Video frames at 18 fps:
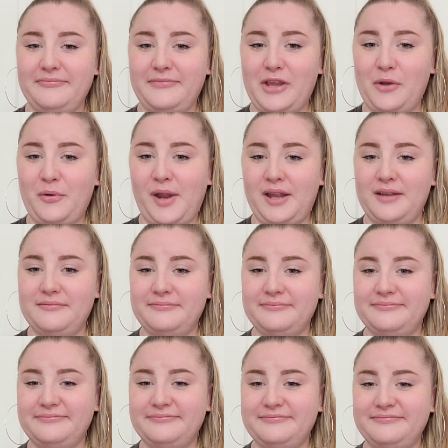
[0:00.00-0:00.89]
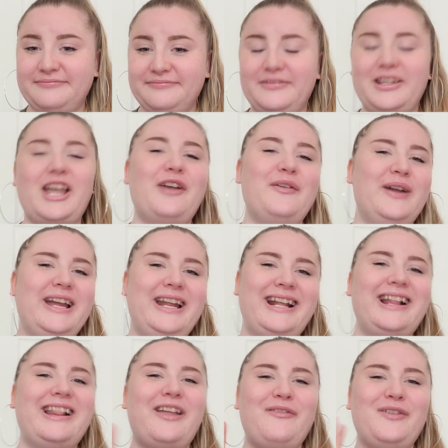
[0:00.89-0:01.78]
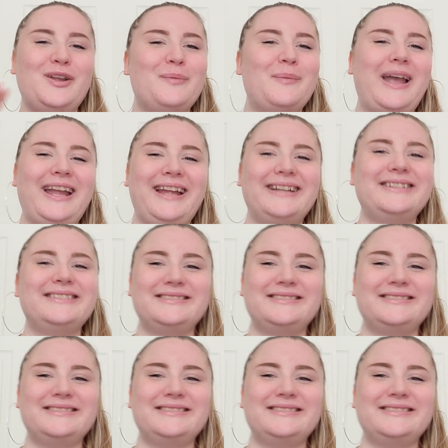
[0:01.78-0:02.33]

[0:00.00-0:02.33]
Okay. Alright, I love you. Bye.